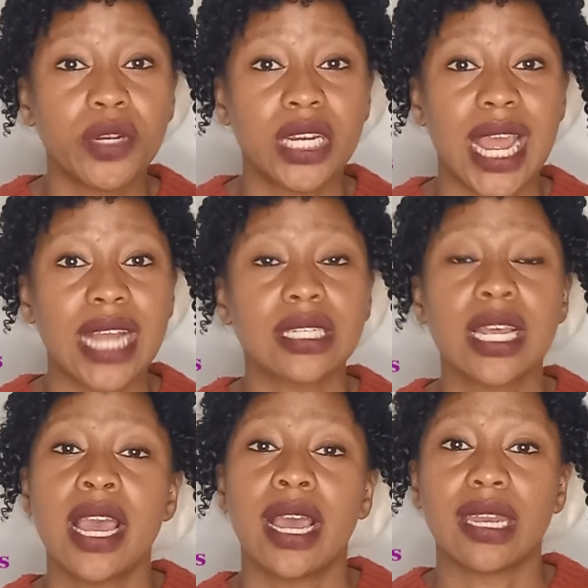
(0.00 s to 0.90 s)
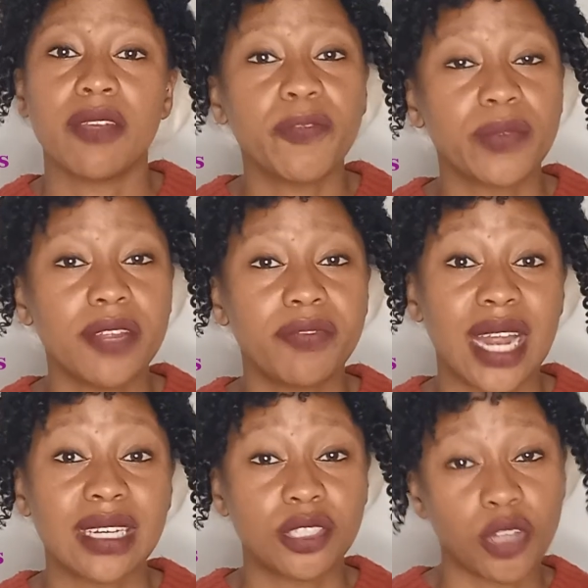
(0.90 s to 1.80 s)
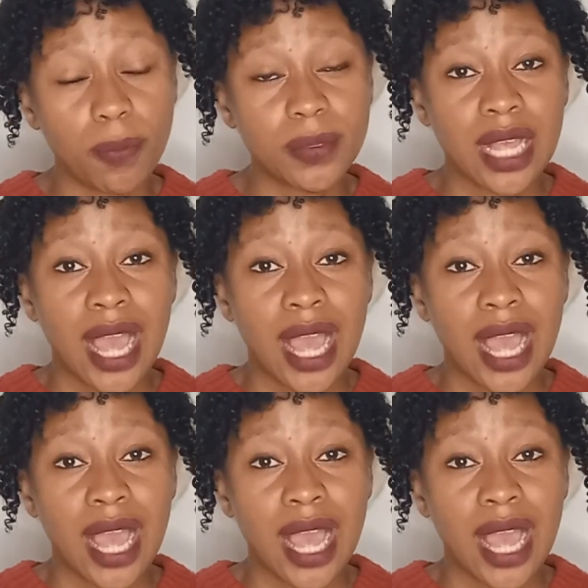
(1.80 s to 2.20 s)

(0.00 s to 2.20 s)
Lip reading: create different tops,